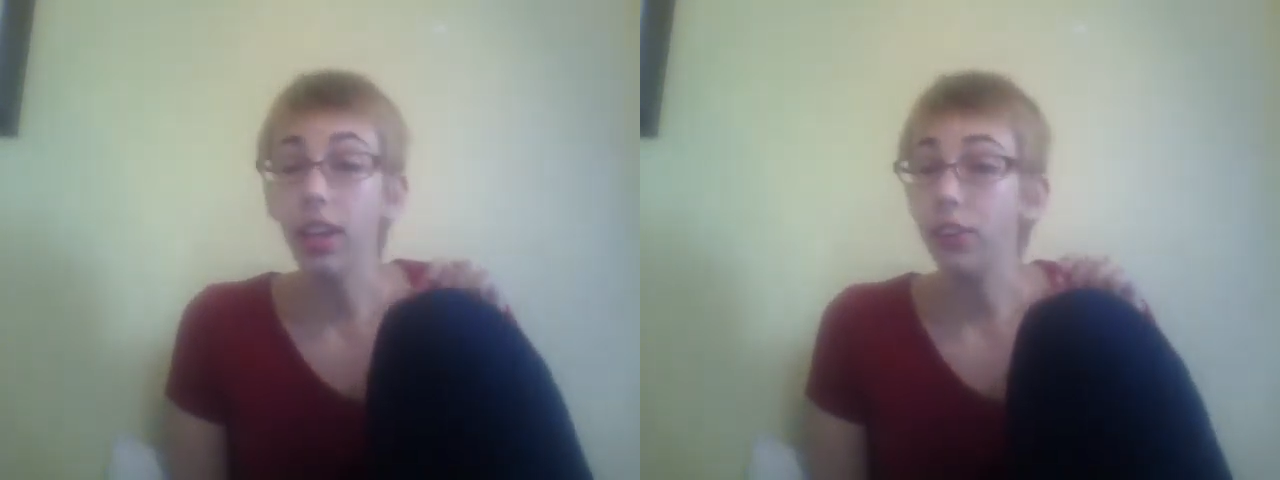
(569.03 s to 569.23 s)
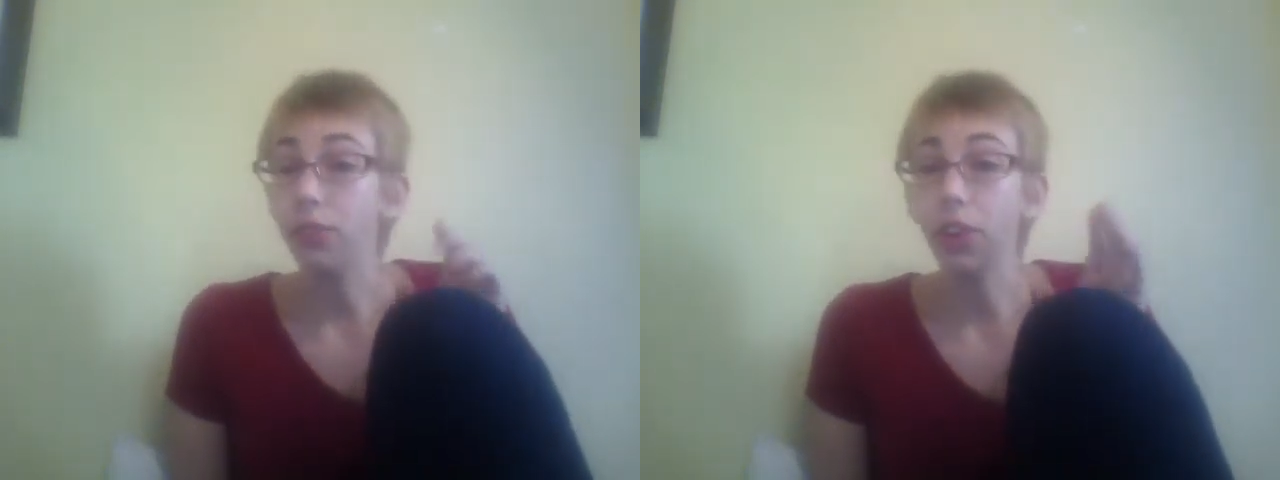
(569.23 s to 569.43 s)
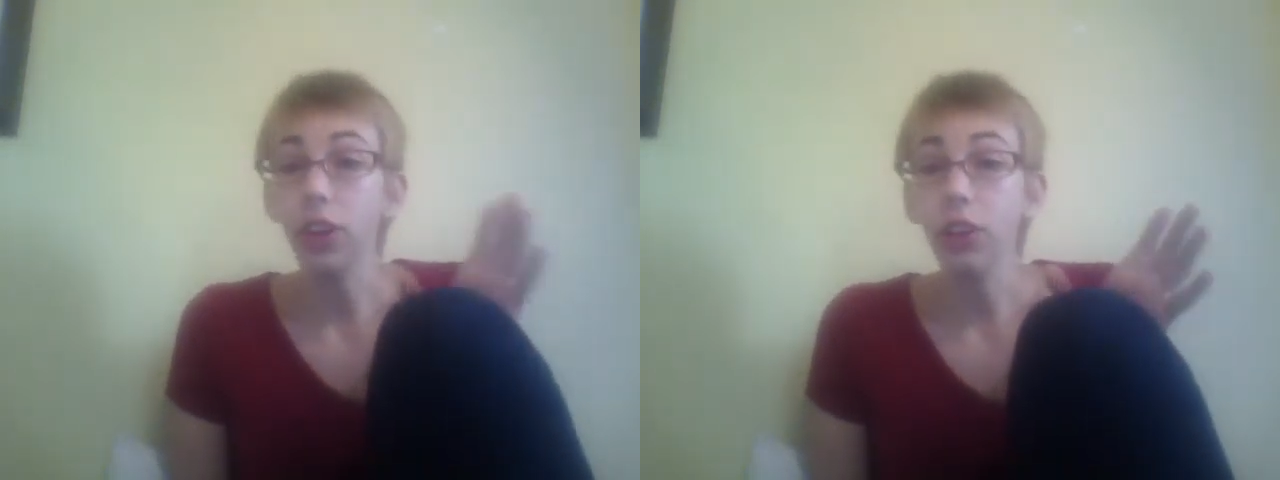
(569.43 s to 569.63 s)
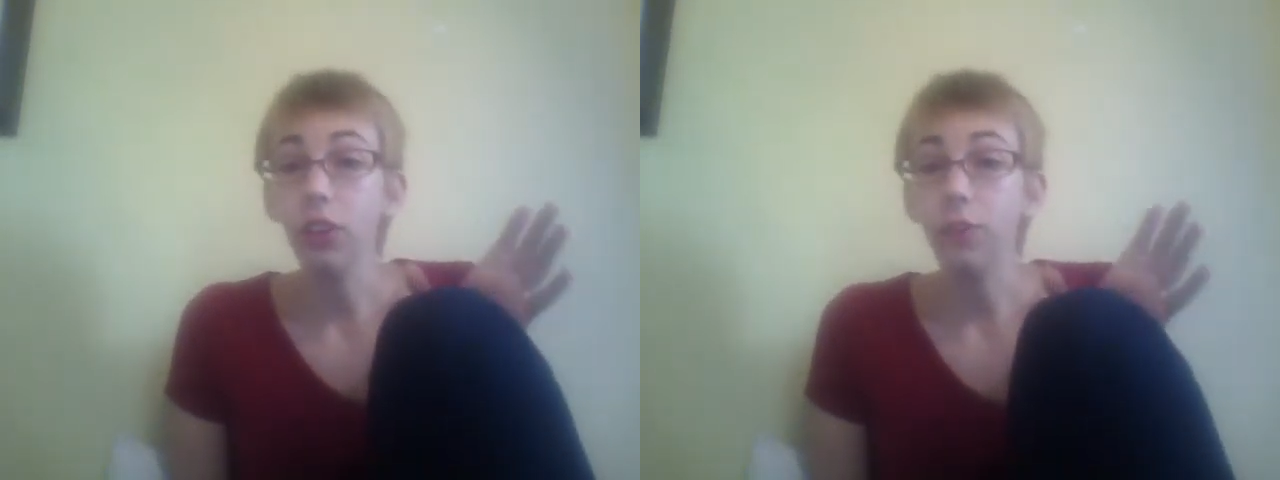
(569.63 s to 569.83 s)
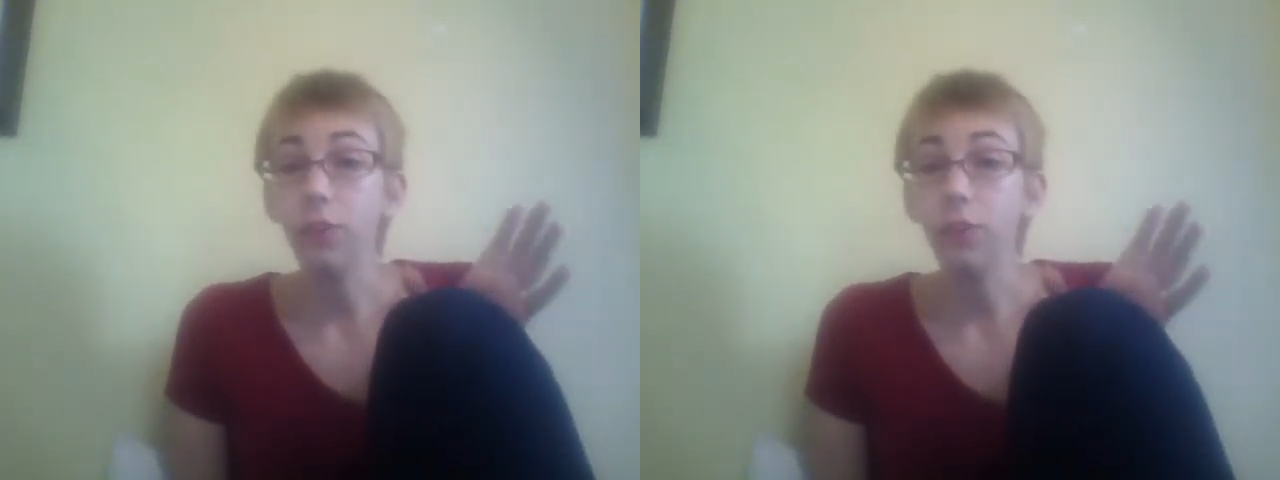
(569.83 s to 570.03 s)
It's very
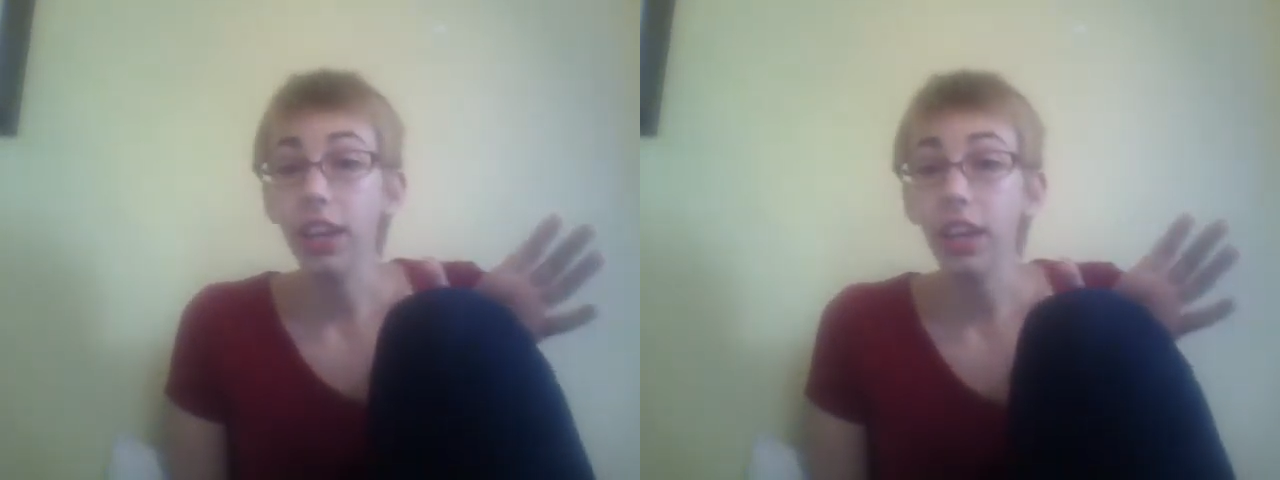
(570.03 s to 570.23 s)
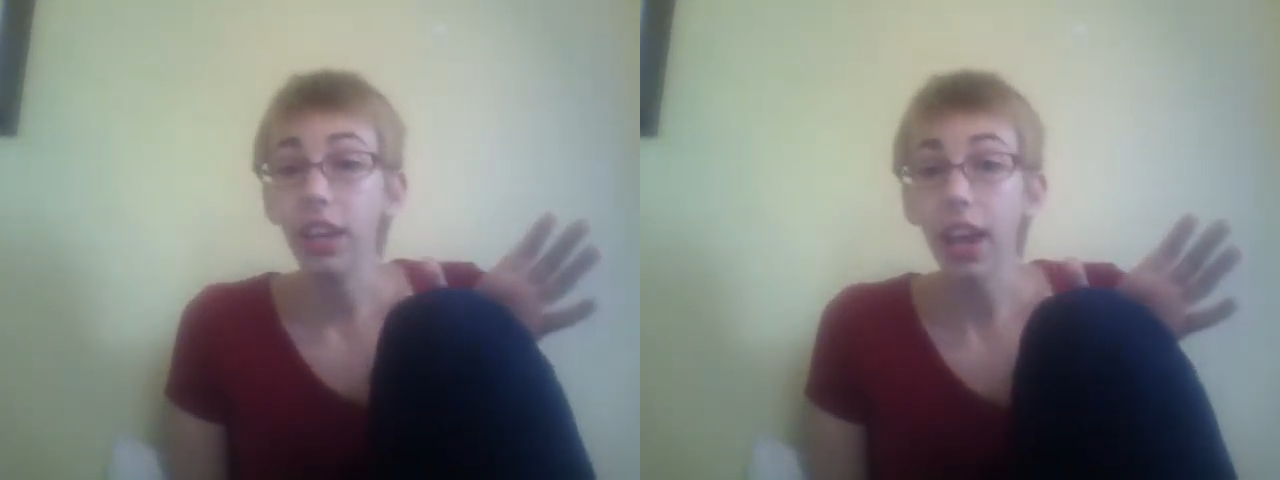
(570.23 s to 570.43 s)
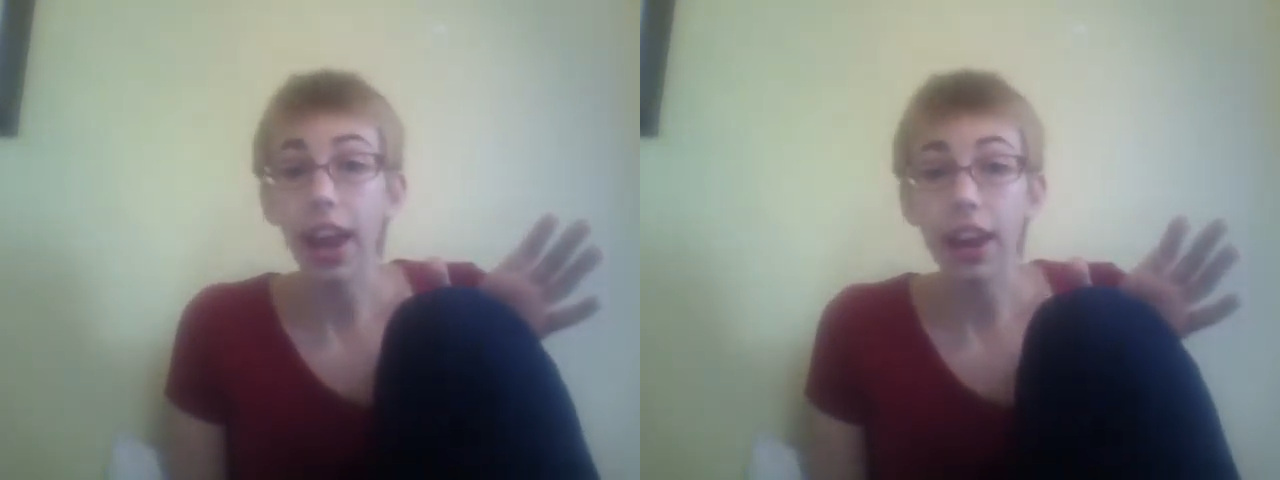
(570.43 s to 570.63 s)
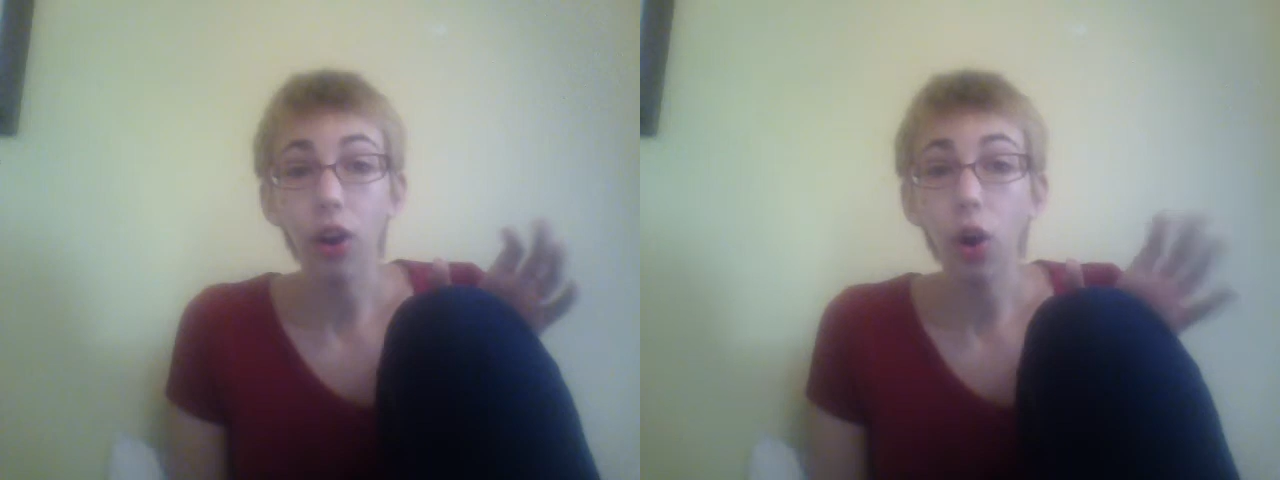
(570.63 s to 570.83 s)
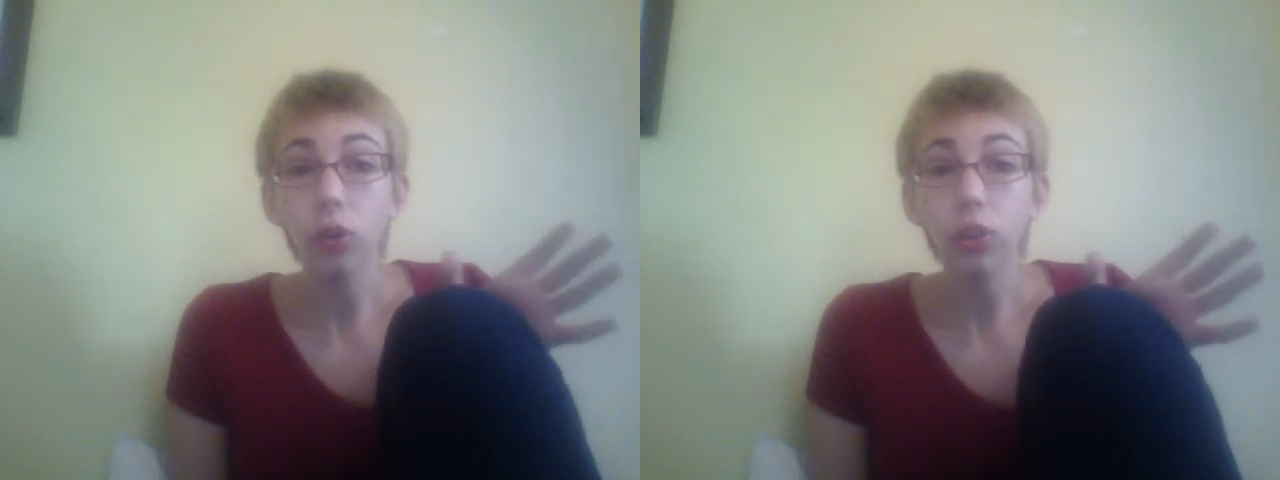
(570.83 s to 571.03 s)
good for digging and
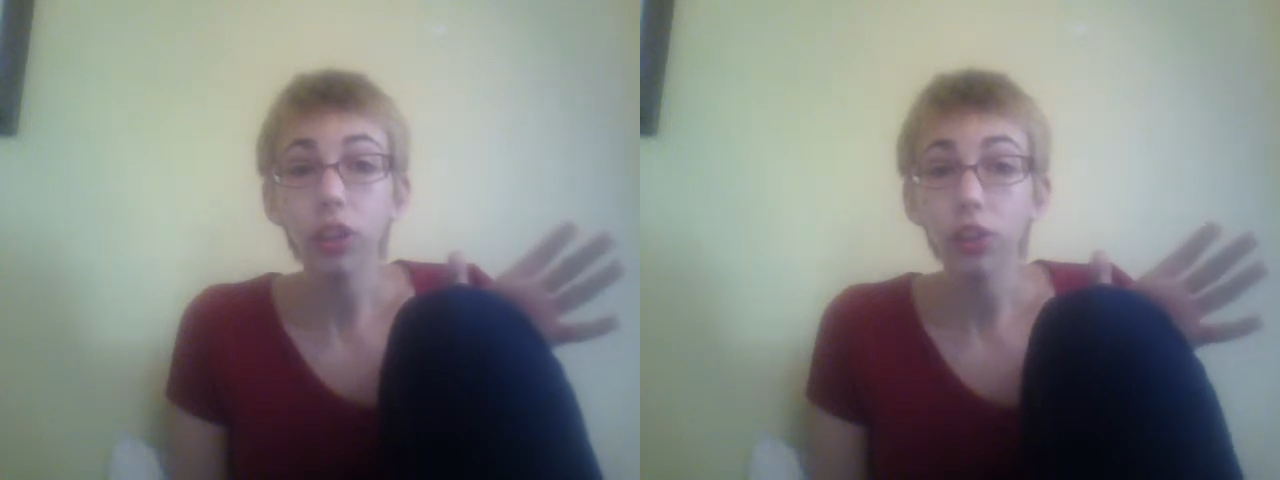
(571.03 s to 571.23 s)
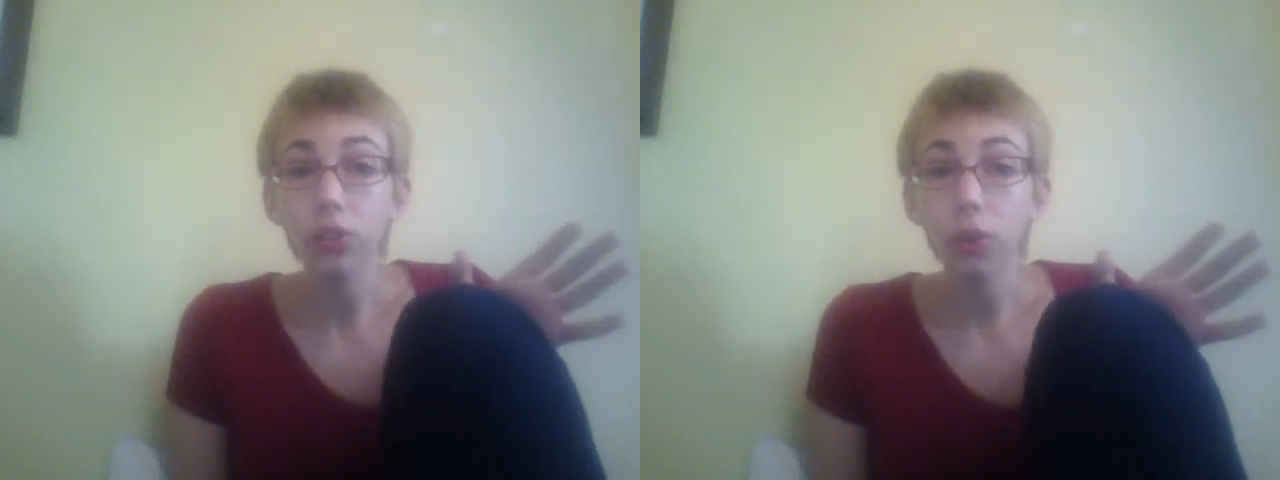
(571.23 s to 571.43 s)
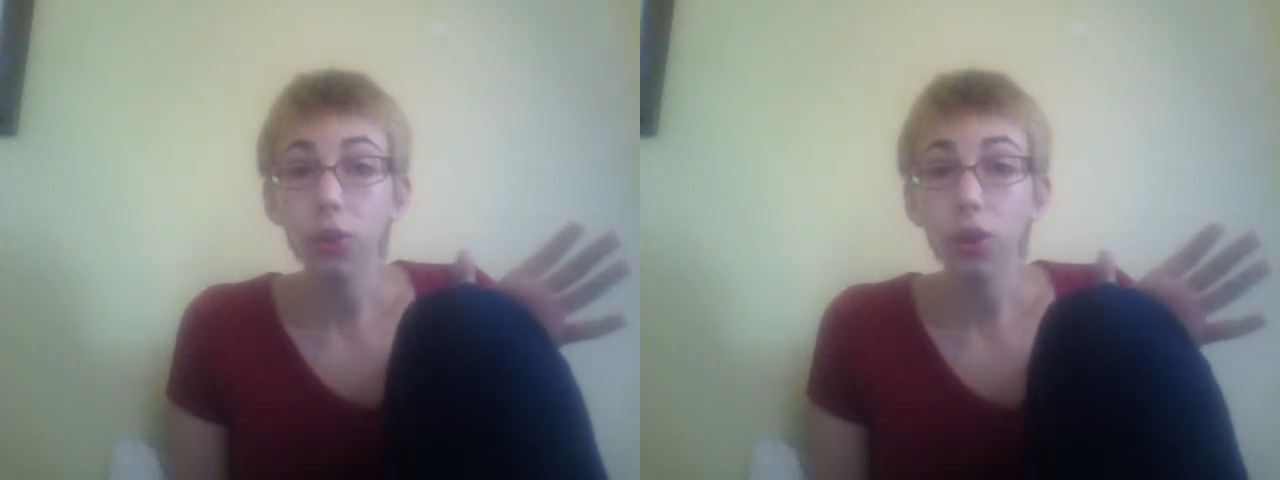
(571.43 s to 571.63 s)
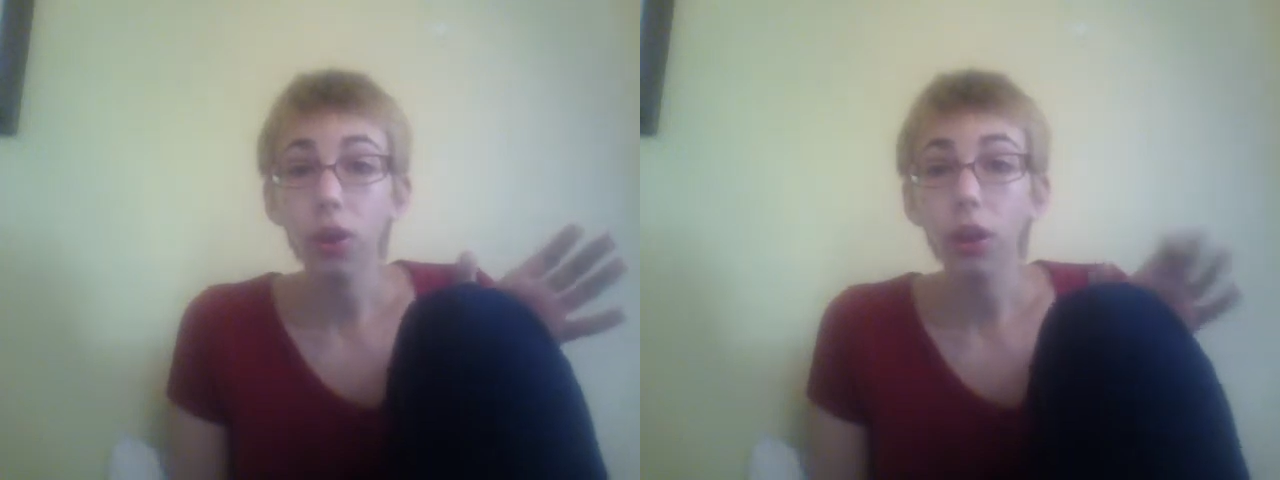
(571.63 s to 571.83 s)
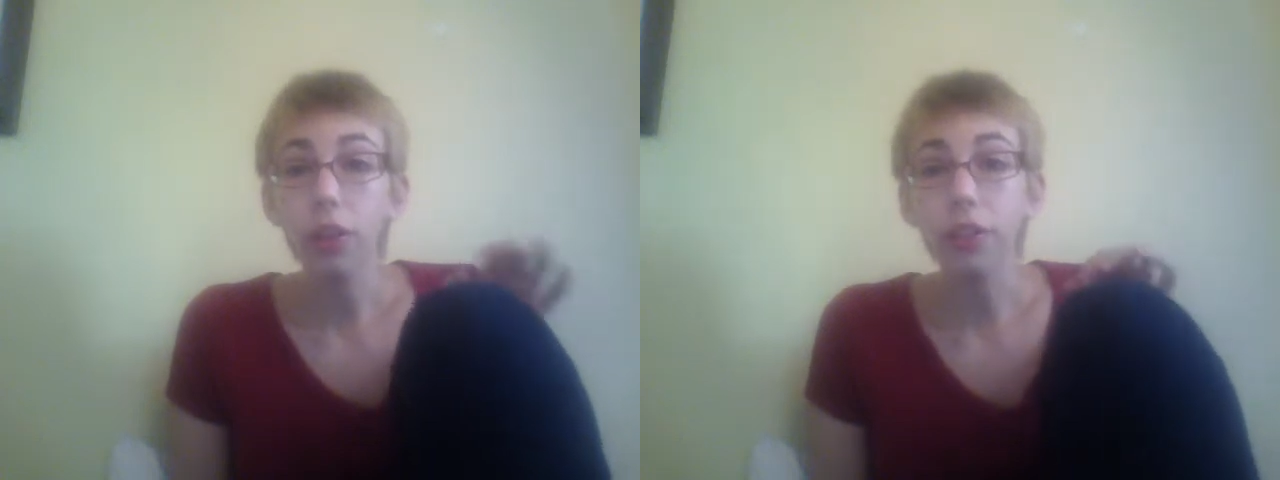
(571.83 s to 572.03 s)
odor
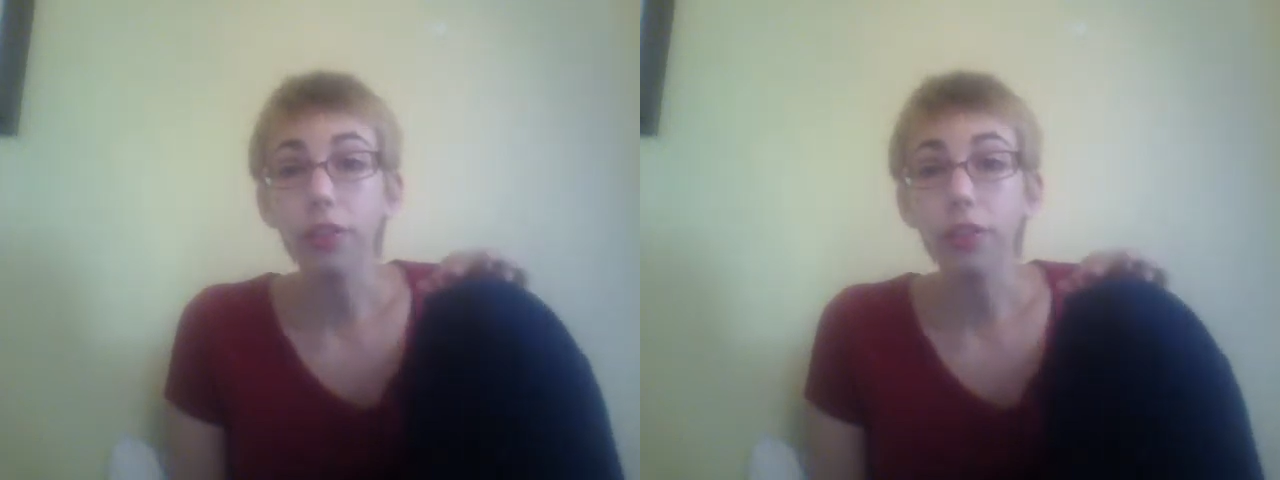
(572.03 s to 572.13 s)
control.